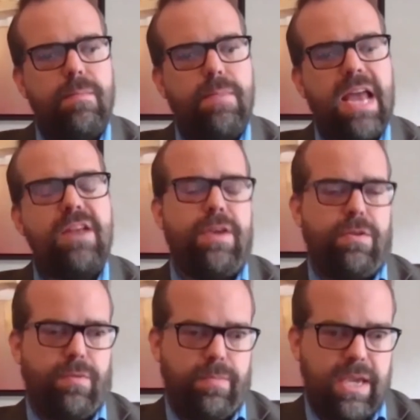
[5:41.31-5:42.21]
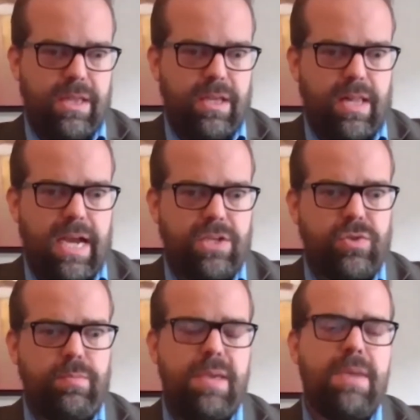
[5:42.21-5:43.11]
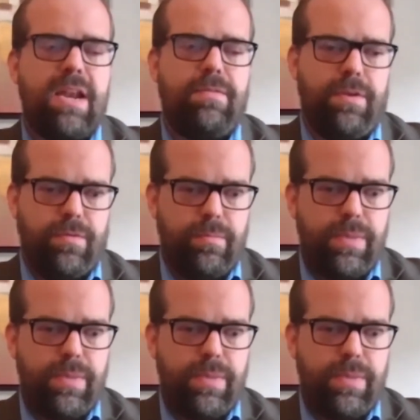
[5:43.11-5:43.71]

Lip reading: benefit from being in the classroom. They benefit from